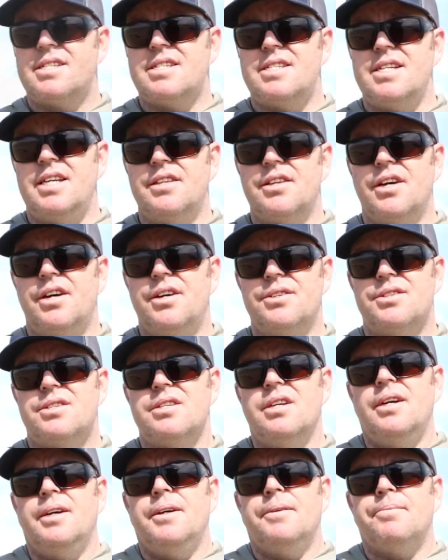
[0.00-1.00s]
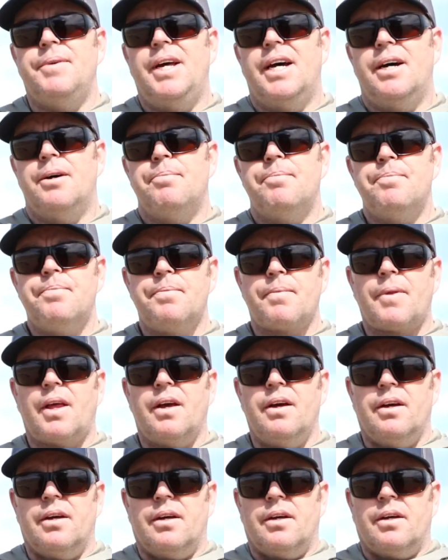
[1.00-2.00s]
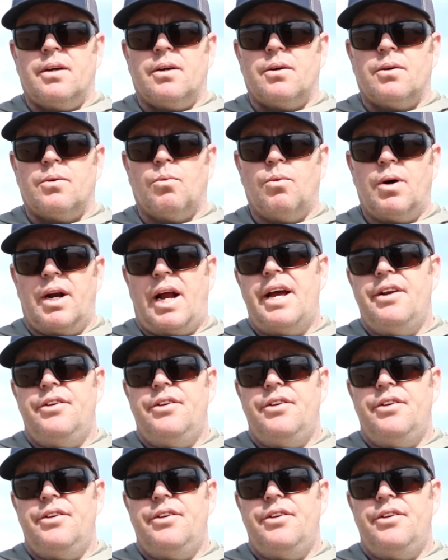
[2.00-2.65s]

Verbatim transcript: to see those. Now, what